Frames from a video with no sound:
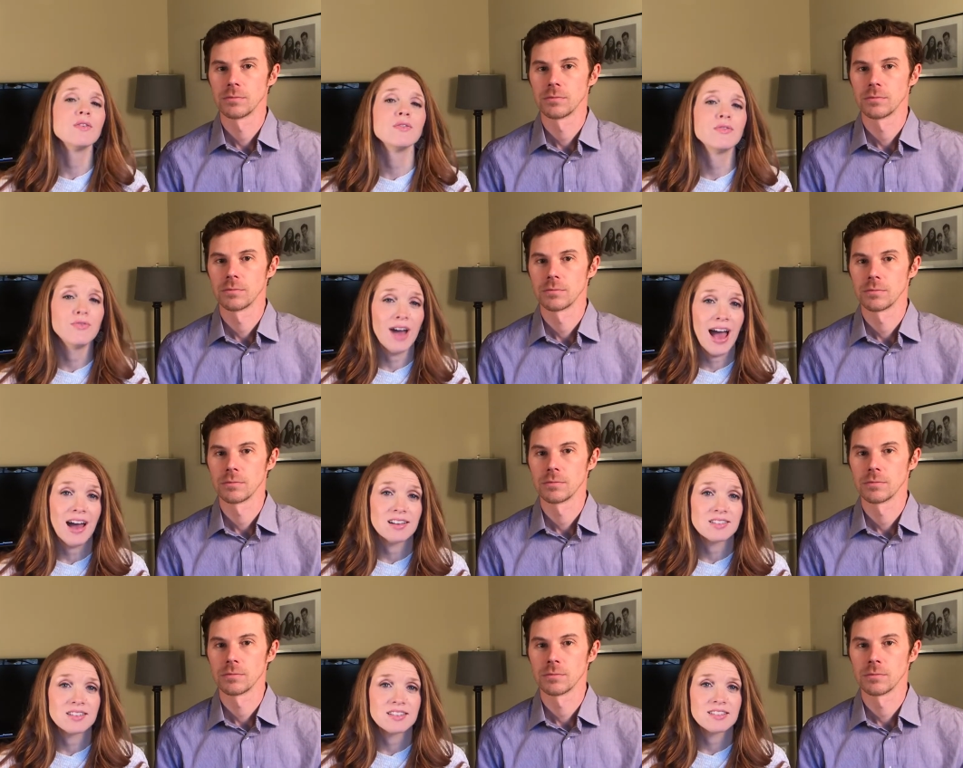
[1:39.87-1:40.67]

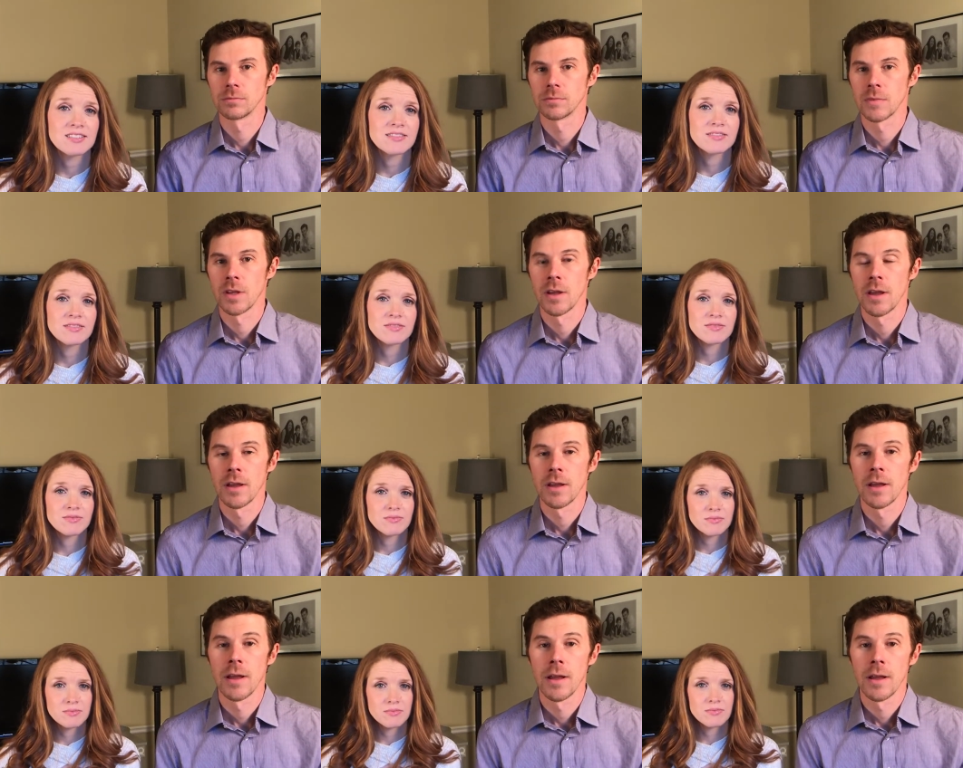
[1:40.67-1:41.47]
Speaker 1: fast.
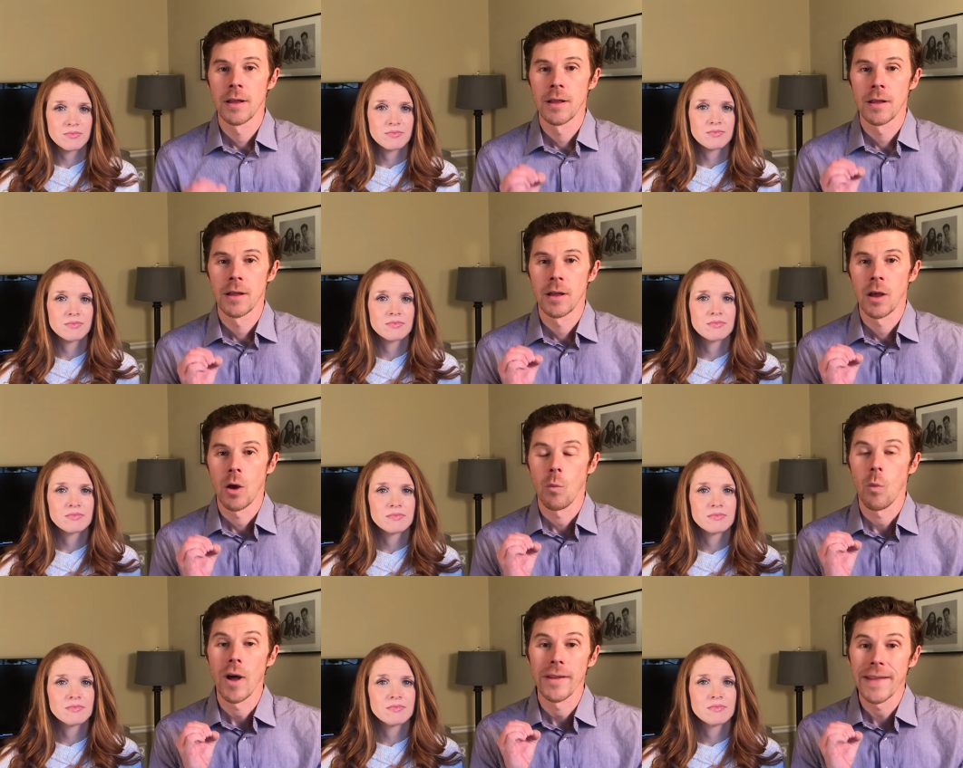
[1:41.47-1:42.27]

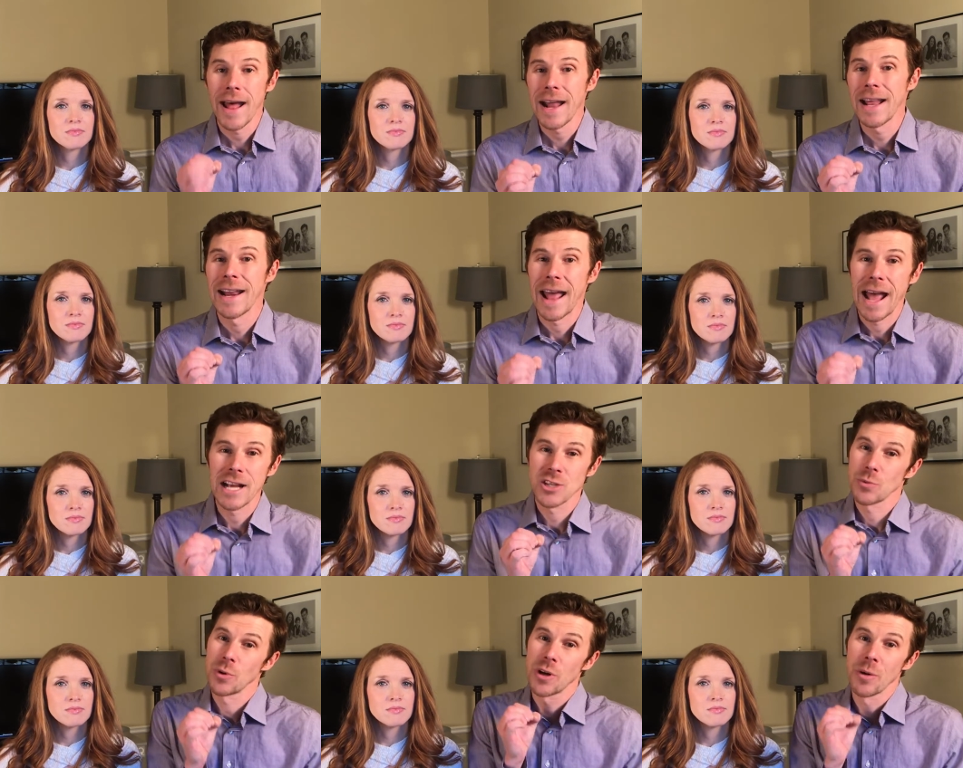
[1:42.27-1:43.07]
Speaker 2: While not an
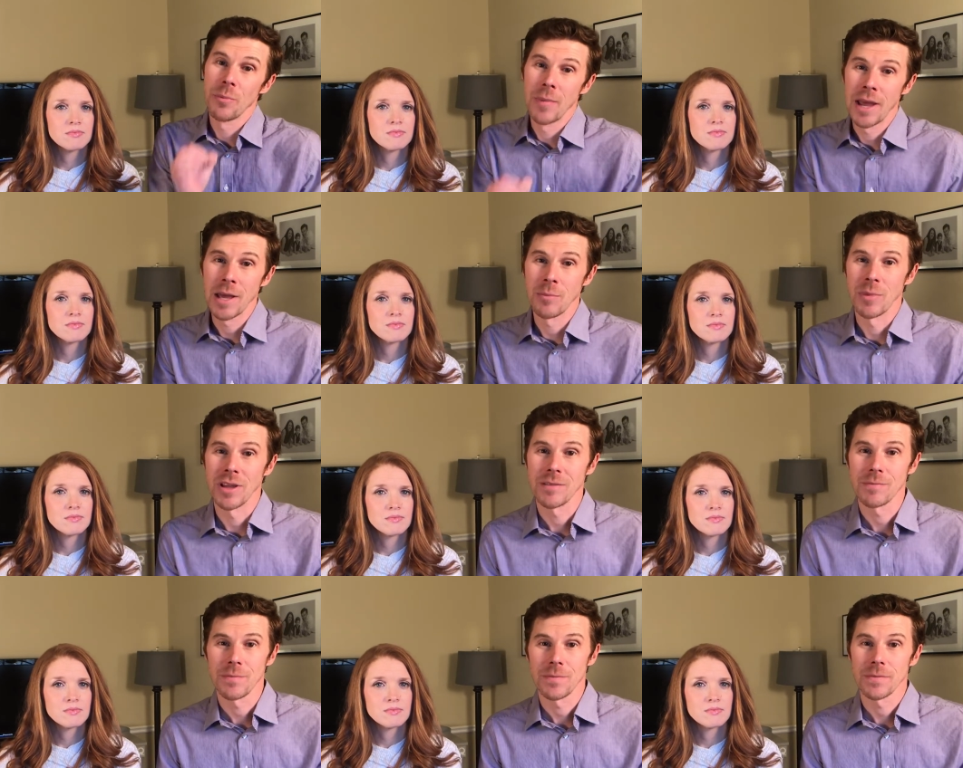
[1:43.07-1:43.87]
actual commandment,
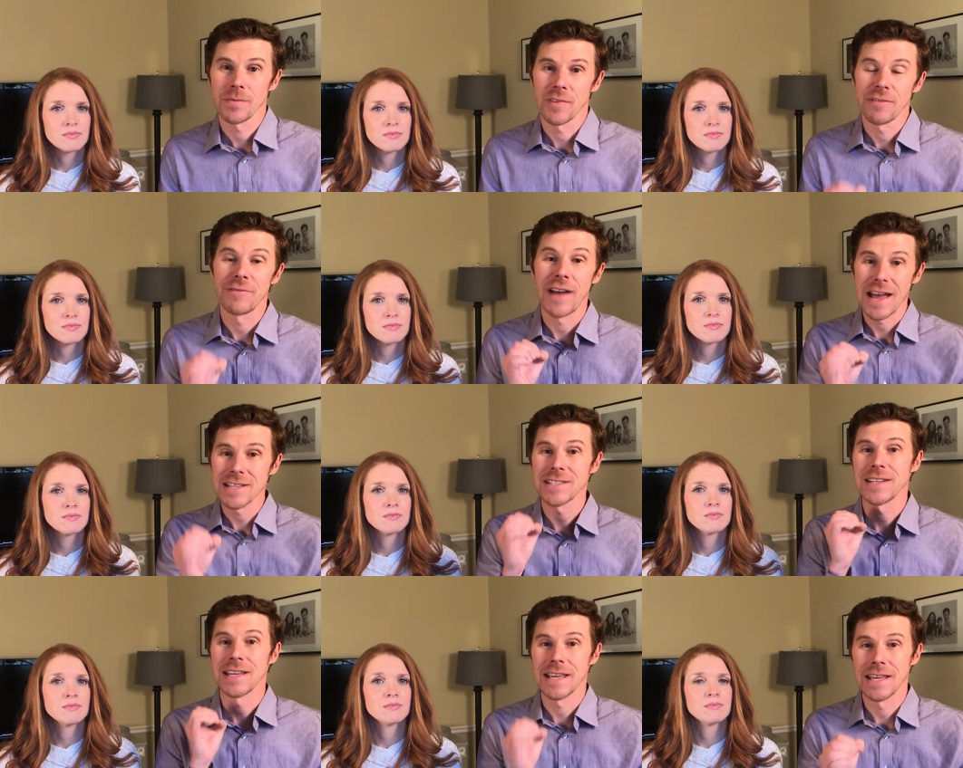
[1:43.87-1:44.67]

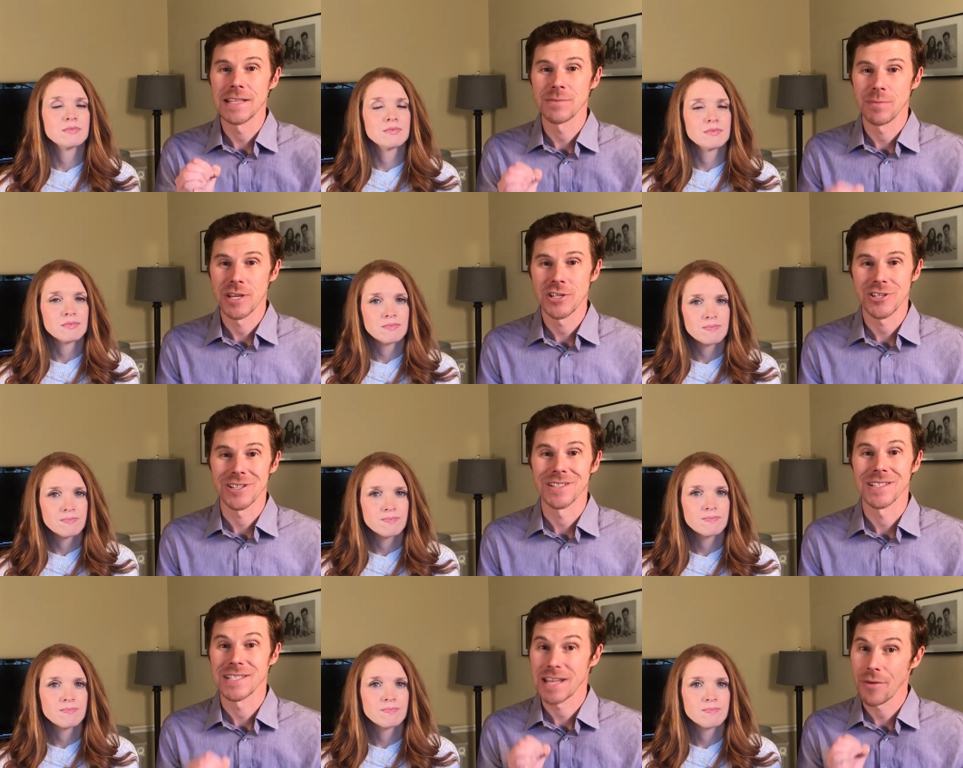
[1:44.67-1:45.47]
fasting is
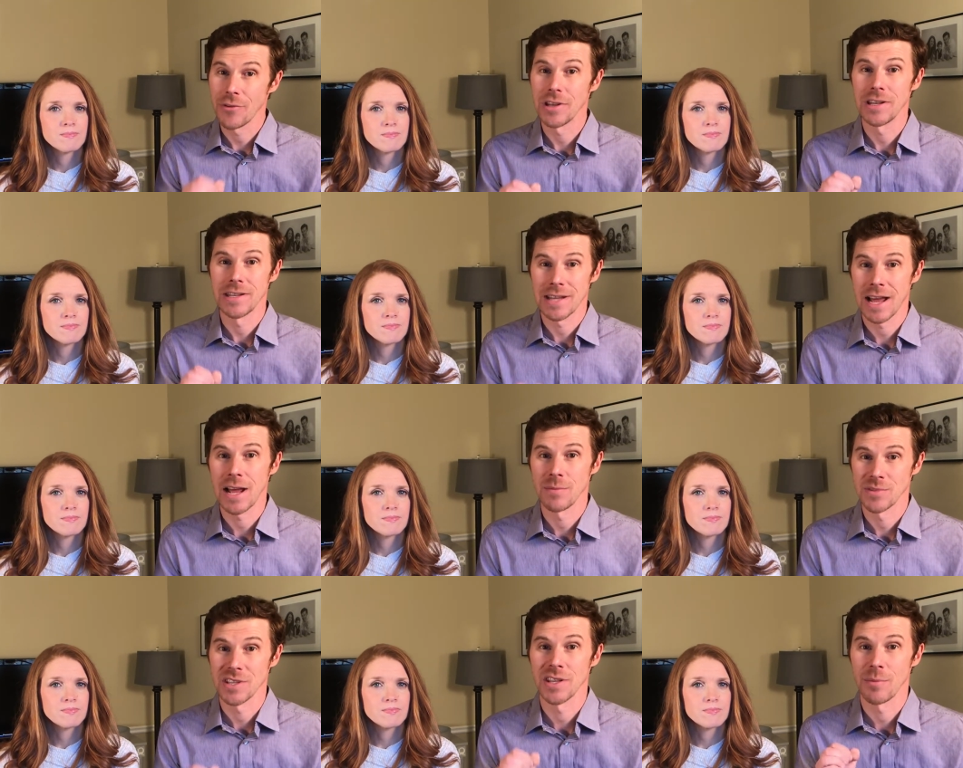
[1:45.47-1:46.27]
mentioned seventy
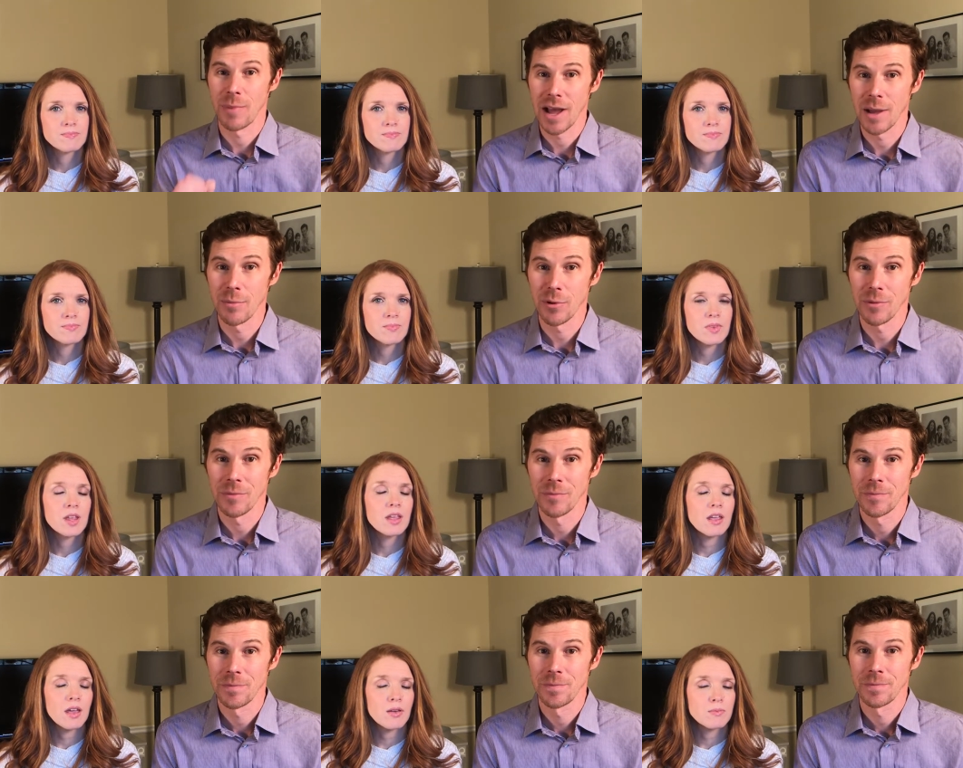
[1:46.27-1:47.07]
times in the Bible.
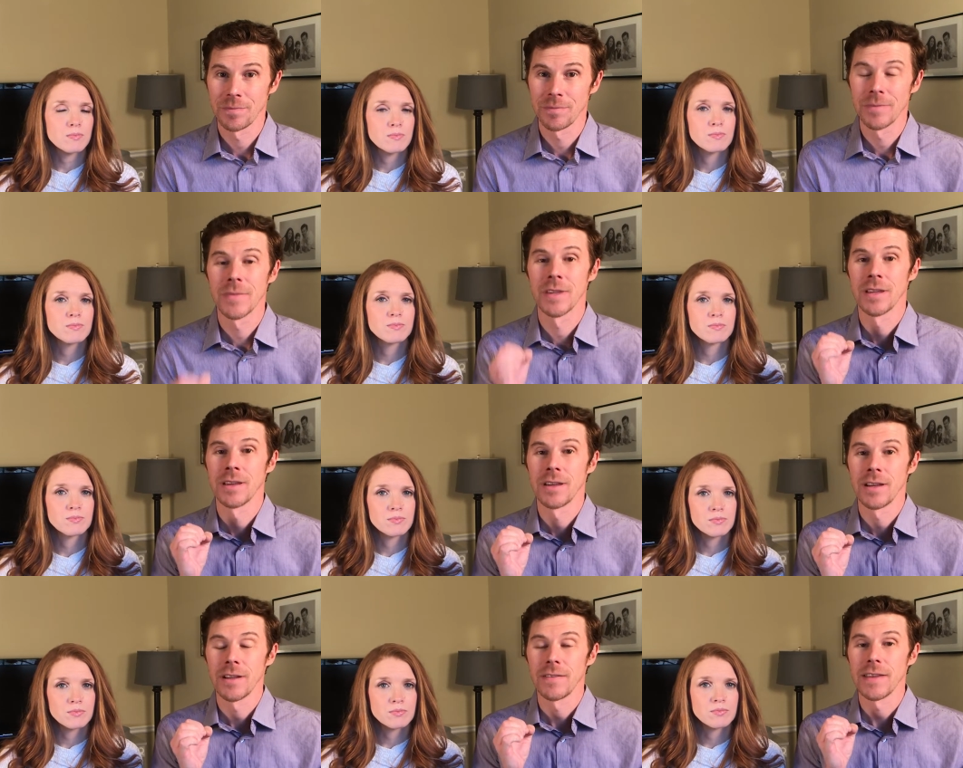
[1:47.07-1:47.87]

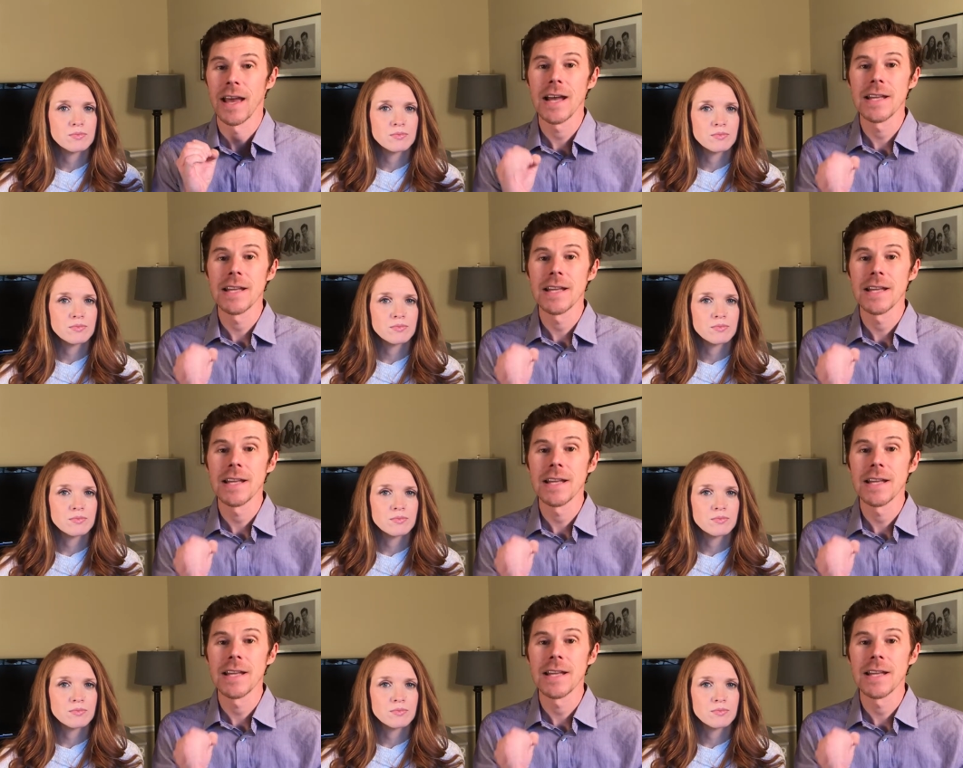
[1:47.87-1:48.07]
The